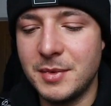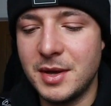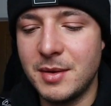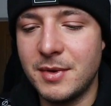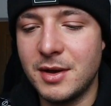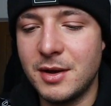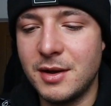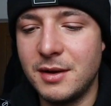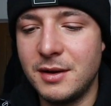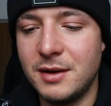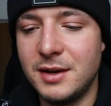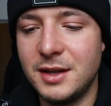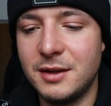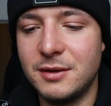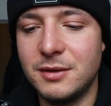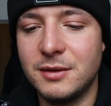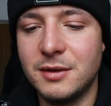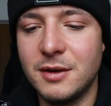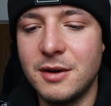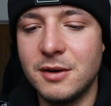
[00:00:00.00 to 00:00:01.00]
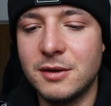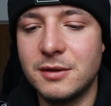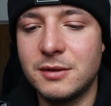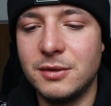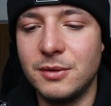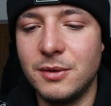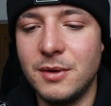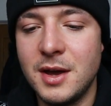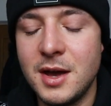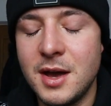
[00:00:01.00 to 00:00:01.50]
Maybe I need to talk
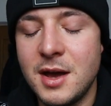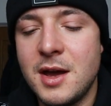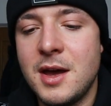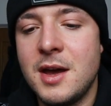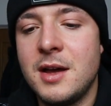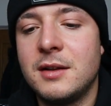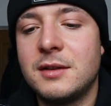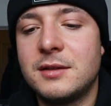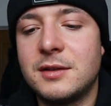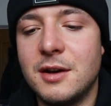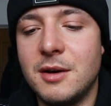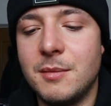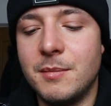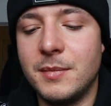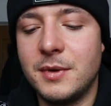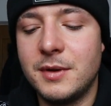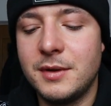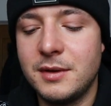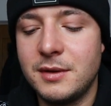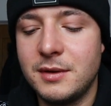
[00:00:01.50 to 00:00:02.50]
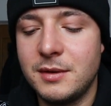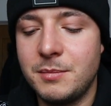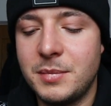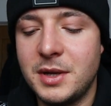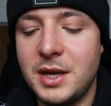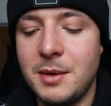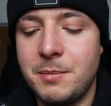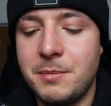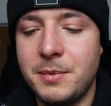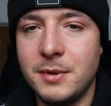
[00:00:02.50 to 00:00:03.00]
to some
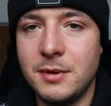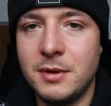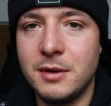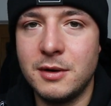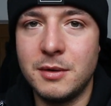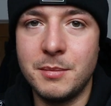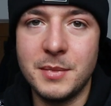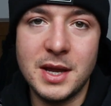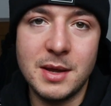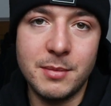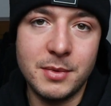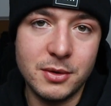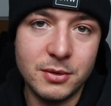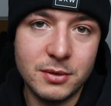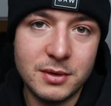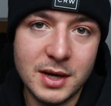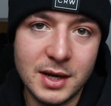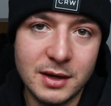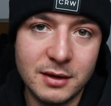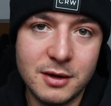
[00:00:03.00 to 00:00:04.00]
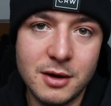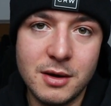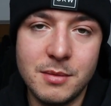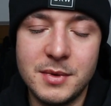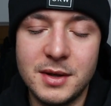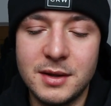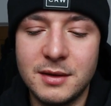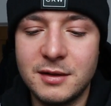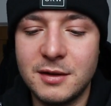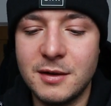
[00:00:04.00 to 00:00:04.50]
people, or maybe you can
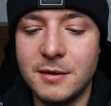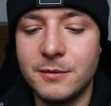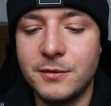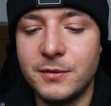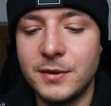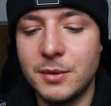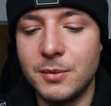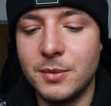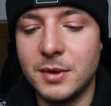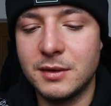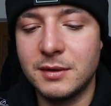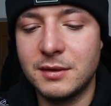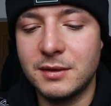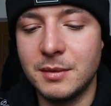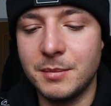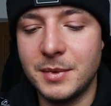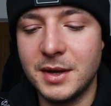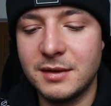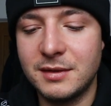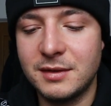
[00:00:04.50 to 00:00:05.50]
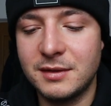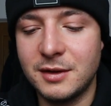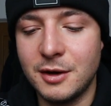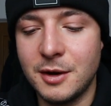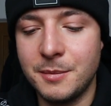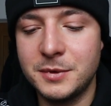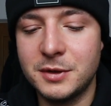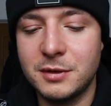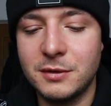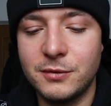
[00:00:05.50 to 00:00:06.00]
comment something what's the best
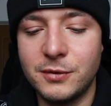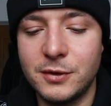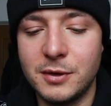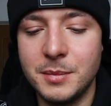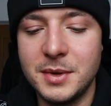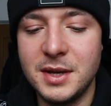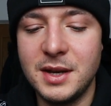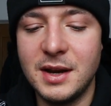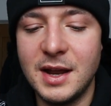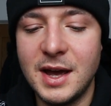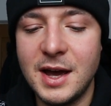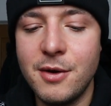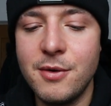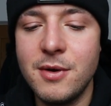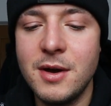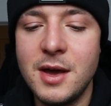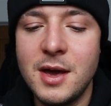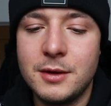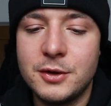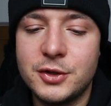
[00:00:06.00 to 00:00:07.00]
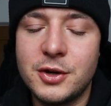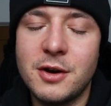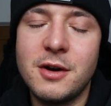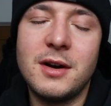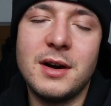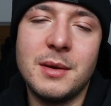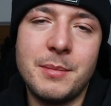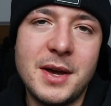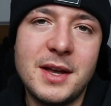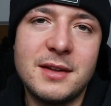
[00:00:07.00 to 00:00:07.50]
option for me now.
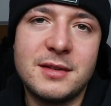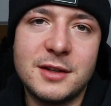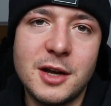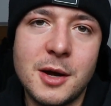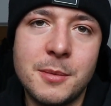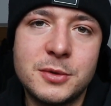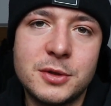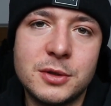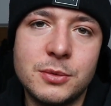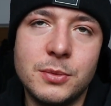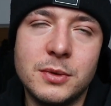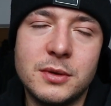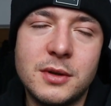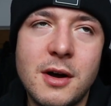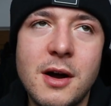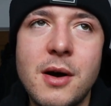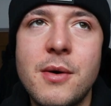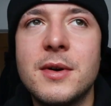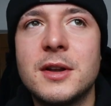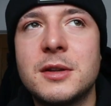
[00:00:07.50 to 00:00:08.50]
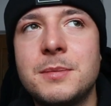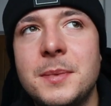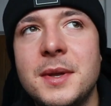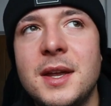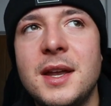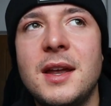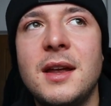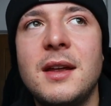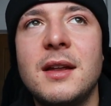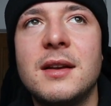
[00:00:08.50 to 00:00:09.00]
Sure, the best option would always
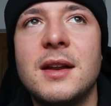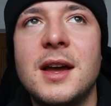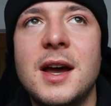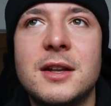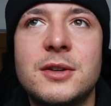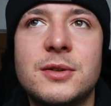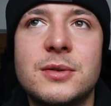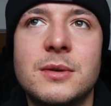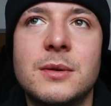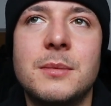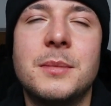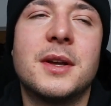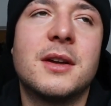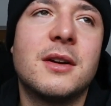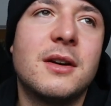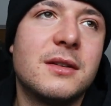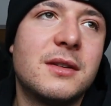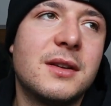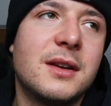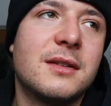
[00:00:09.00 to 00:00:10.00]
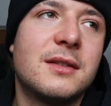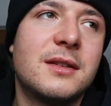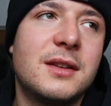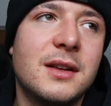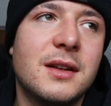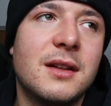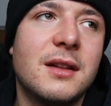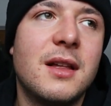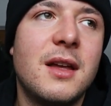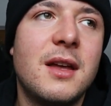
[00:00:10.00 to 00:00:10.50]
be natural, because I
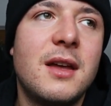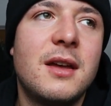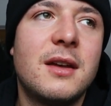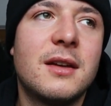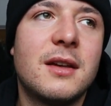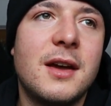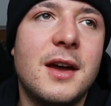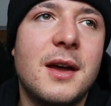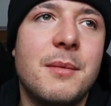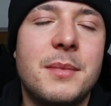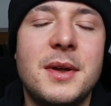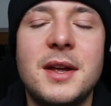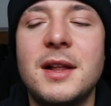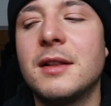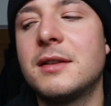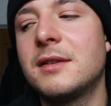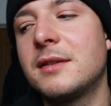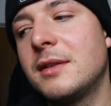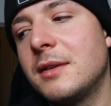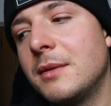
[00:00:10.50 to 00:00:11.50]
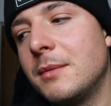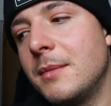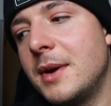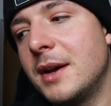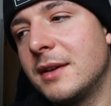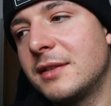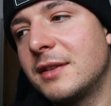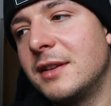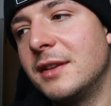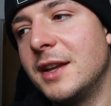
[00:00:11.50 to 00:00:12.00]
still can build
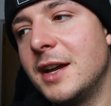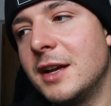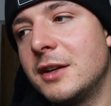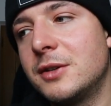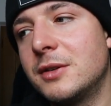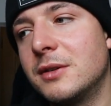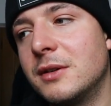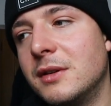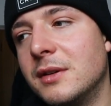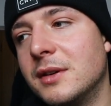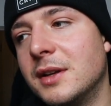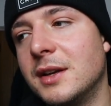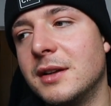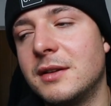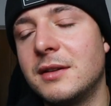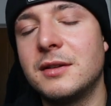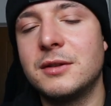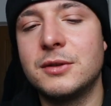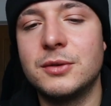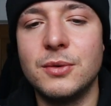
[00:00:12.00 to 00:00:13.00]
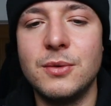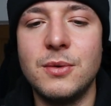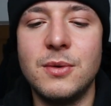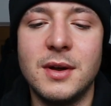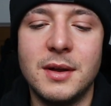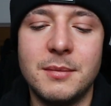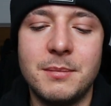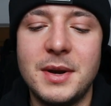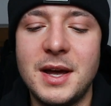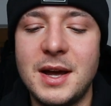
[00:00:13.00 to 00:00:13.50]
muscle natural, that's
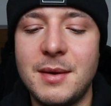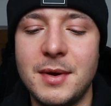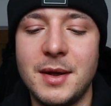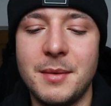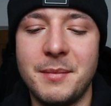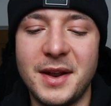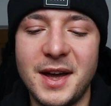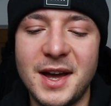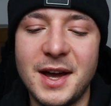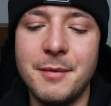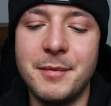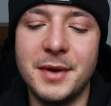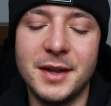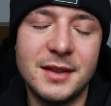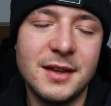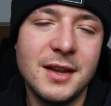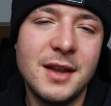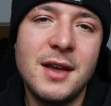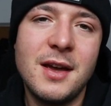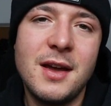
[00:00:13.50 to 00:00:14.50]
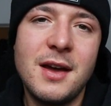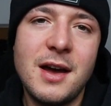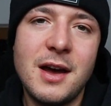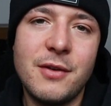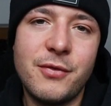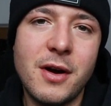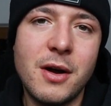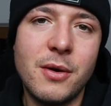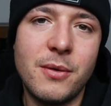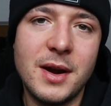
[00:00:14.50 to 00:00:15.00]
true, and blah blah blah, but
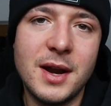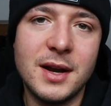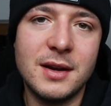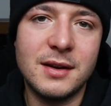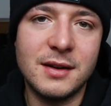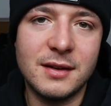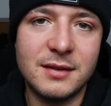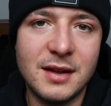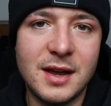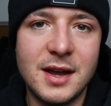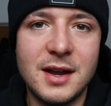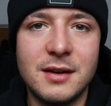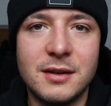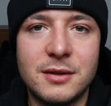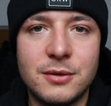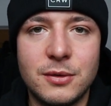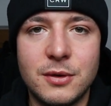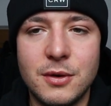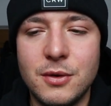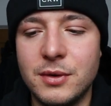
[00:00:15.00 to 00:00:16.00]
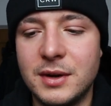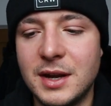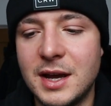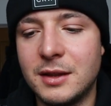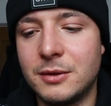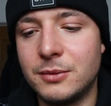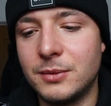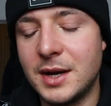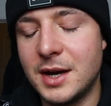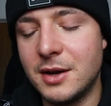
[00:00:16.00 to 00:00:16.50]
I've already decided to go
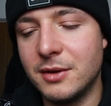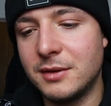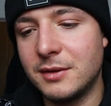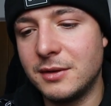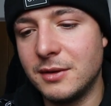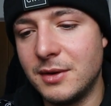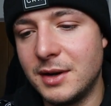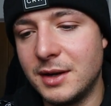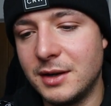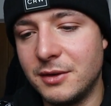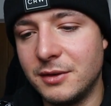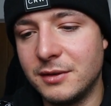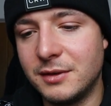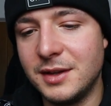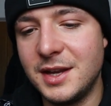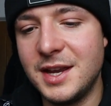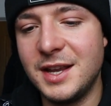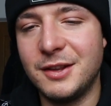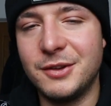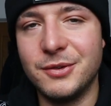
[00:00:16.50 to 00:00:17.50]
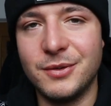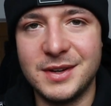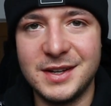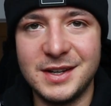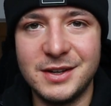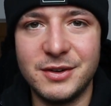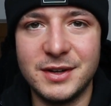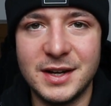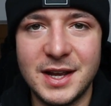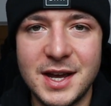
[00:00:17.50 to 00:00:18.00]
that route, so I don't need to
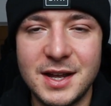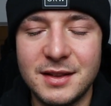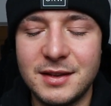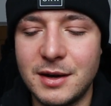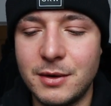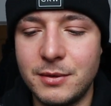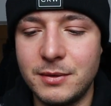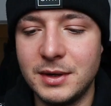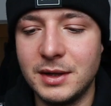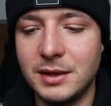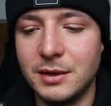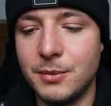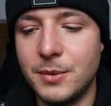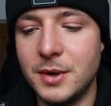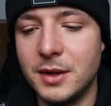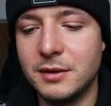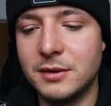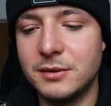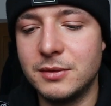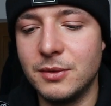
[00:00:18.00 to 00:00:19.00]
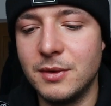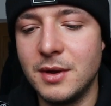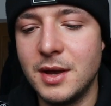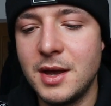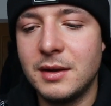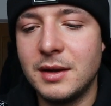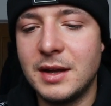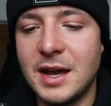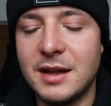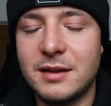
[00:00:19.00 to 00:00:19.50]
hear that. I really want to
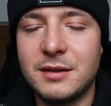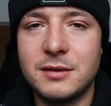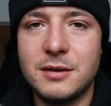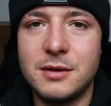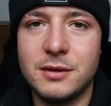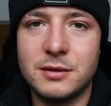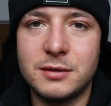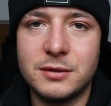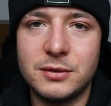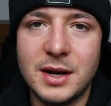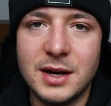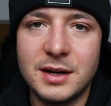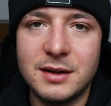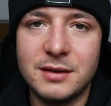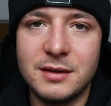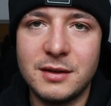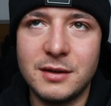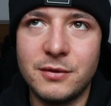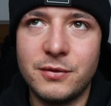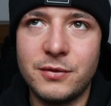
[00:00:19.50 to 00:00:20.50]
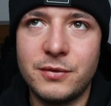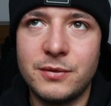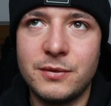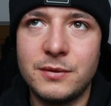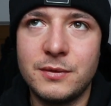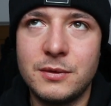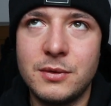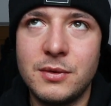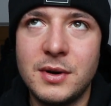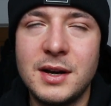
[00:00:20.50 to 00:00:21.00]
get constructive
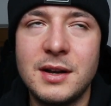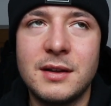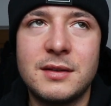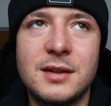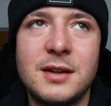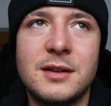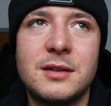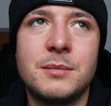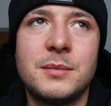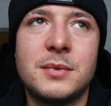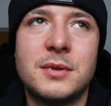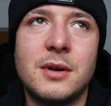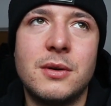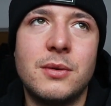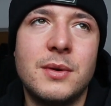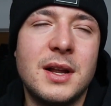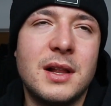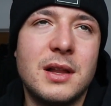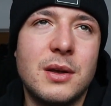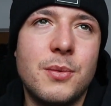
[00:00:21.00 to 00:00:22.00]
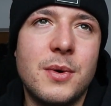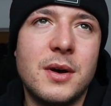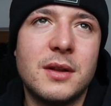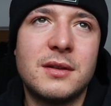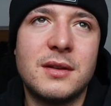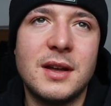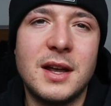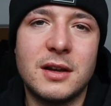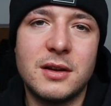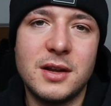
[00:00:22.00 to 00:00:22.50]
criticism, so really
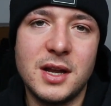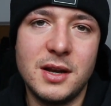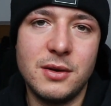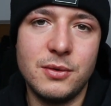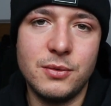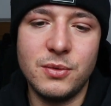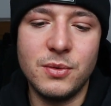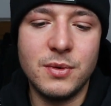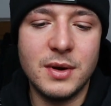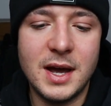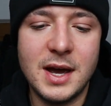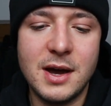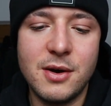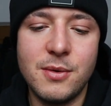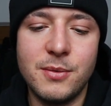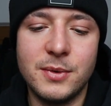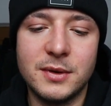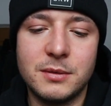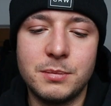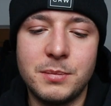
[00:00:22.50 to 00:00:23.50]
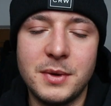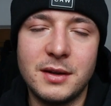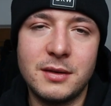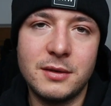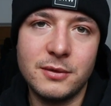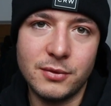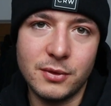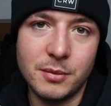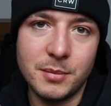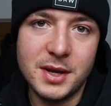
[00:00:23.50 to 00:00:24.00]
what I can do now, what's
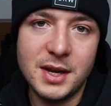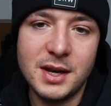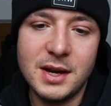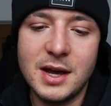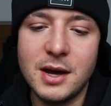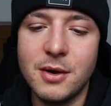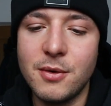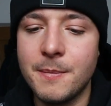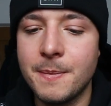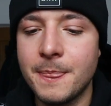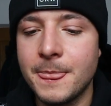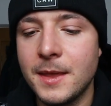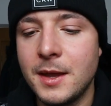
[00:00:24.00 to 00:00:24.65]
best for me now.